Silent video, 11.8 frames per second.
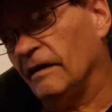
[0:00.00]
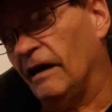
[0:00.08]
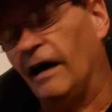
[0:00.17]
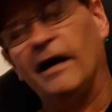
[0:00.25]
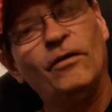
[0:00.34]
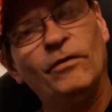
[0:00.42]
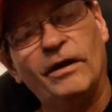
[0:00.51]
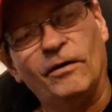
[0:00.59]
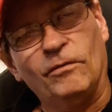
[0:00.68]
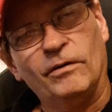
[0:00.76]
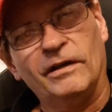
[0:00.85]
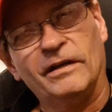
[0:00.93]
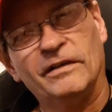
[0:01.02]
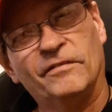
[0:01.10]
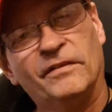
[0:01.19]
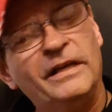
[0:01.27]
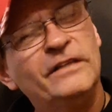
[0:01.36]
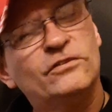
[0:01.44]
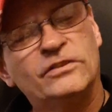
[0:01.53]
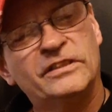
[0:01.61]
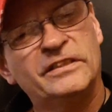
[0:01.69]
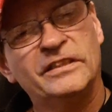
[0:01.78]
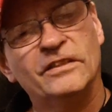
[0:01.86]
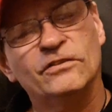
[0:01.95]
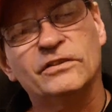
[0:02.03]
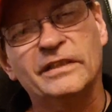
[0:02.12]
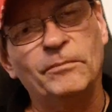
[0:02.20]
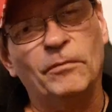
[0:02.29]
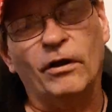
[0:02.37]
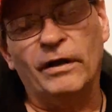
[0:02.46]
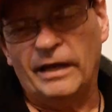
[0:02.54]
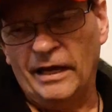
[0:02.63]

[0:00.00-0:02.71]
I don't know. Things still seem on